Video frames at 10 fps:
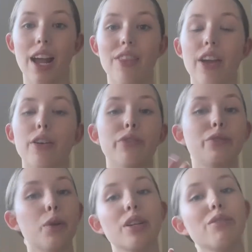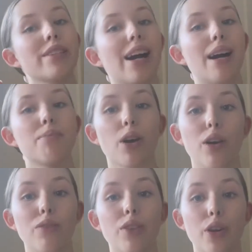And there are 4 different types
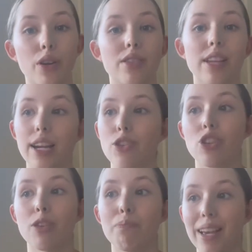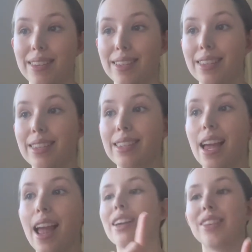of those nitrogen bases.
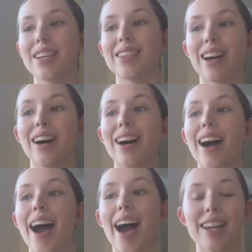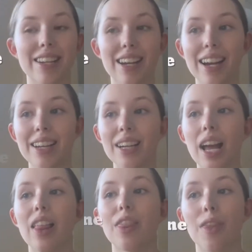And these are adenine,
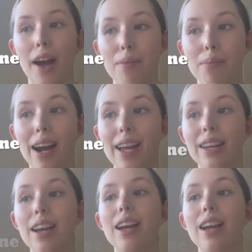thymine,